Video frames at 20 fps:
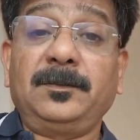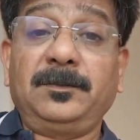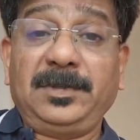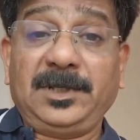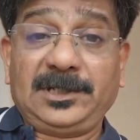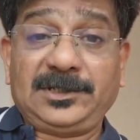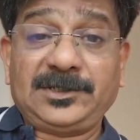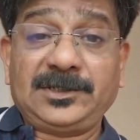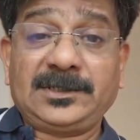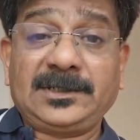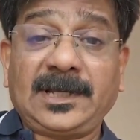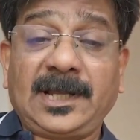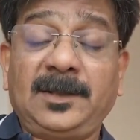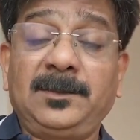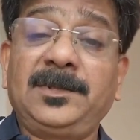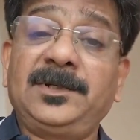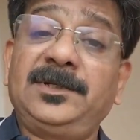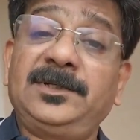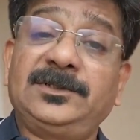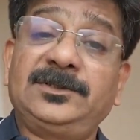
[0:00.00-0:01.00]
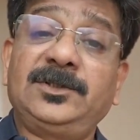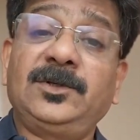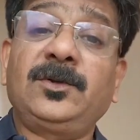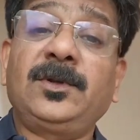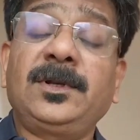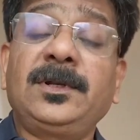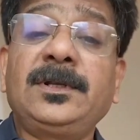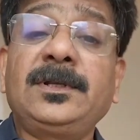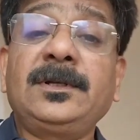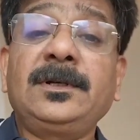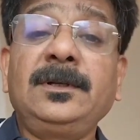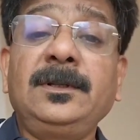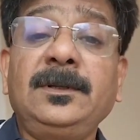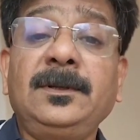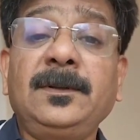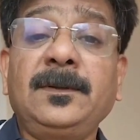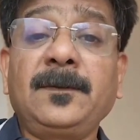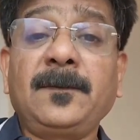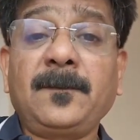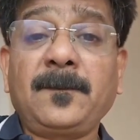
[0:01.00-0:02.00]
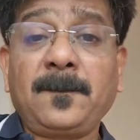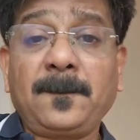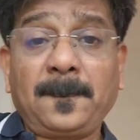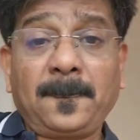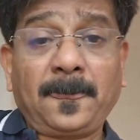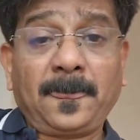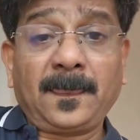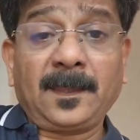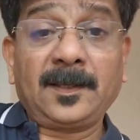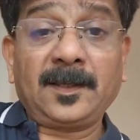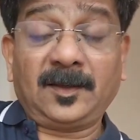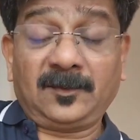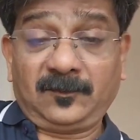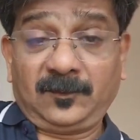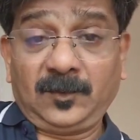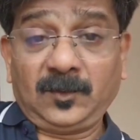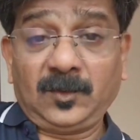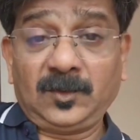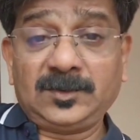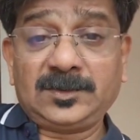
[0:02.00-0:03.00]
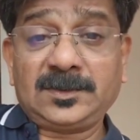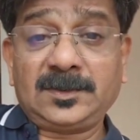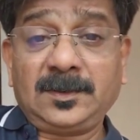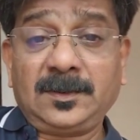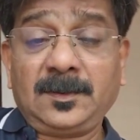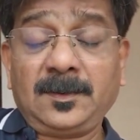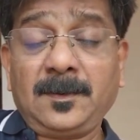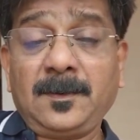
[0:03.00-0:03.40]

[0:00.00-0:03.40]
Patient can be disoriented, confused,